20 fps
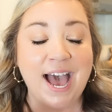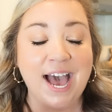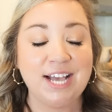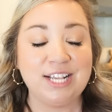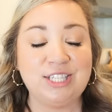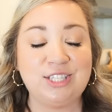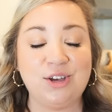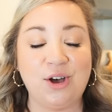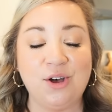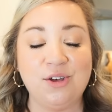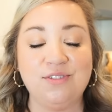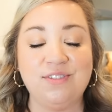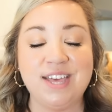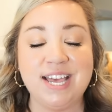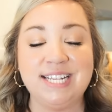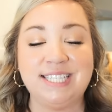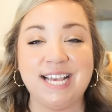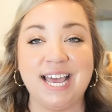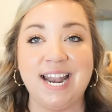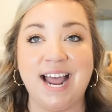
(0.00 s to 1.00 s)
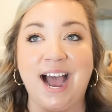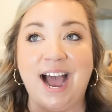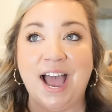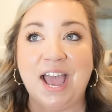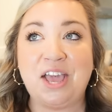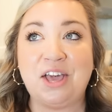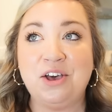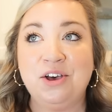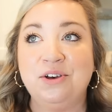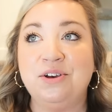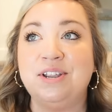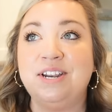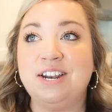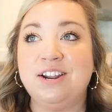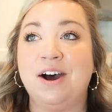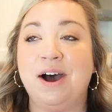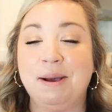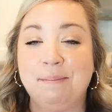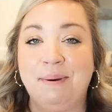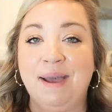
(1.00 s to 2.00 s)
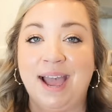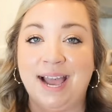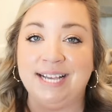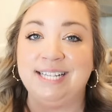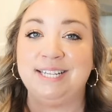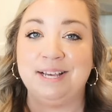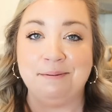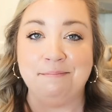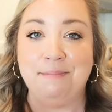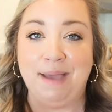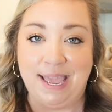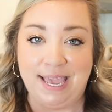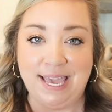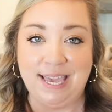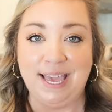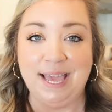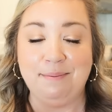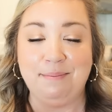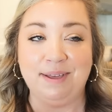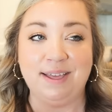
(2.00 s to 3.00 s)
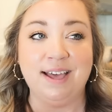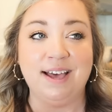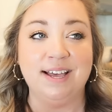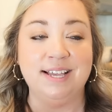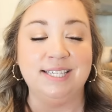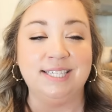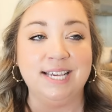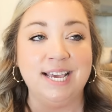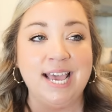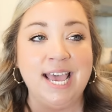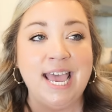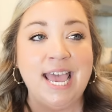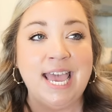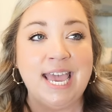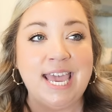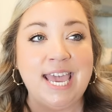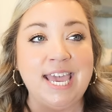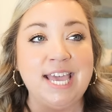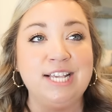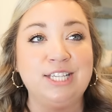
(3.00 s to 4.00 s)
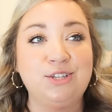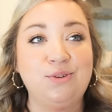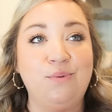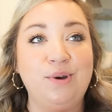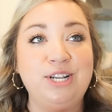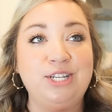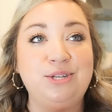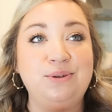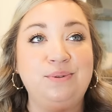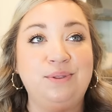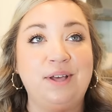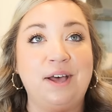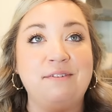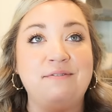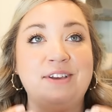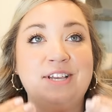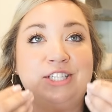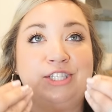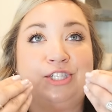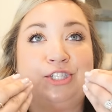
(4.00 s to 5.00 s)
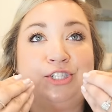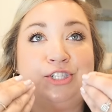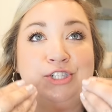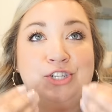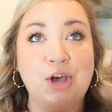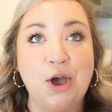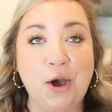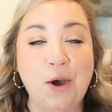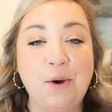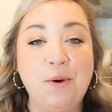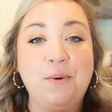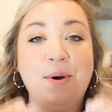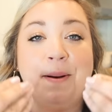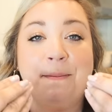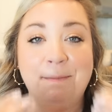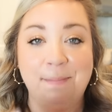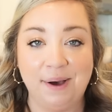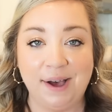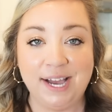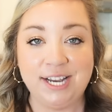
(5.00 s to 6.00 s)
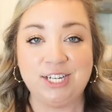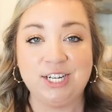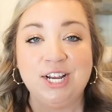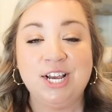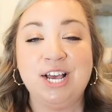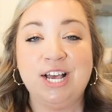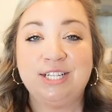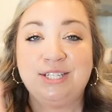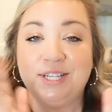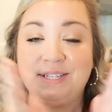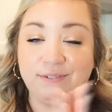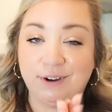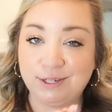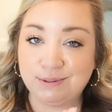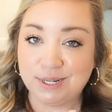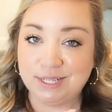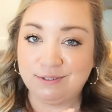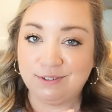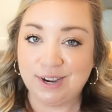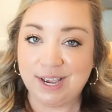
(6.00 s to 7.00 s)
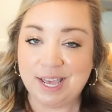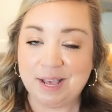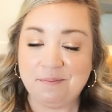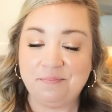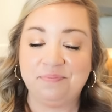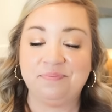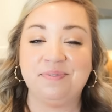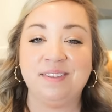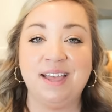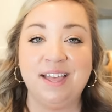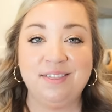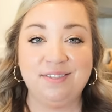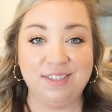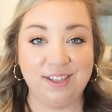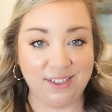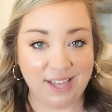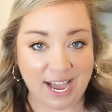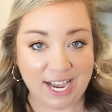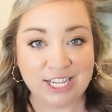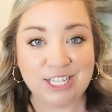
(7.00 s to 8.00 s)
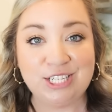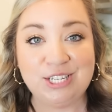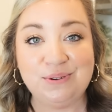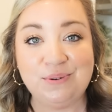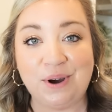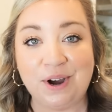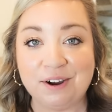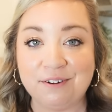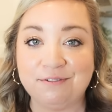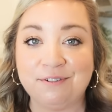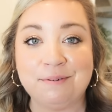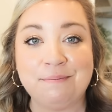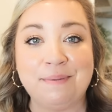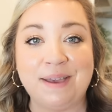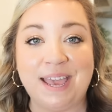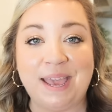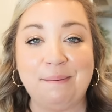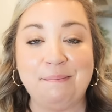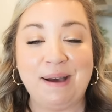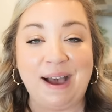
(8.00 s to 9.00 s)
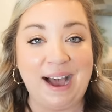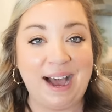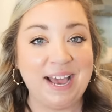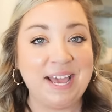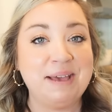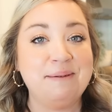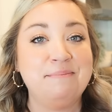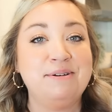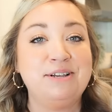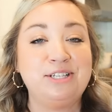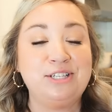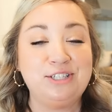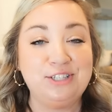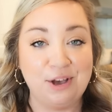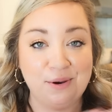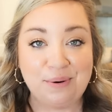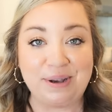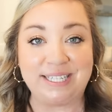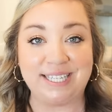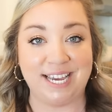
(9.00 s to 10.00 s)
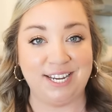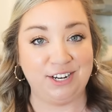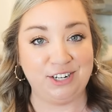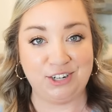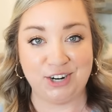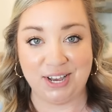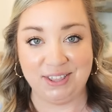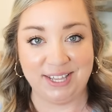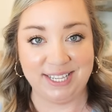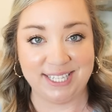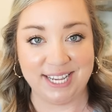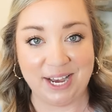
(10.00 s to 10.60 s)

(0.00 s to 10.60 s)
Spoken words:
I saw this and I could not pass up making it because he is going to love it so much. So this first one's for him. The last two are for me, but I am so excited to try these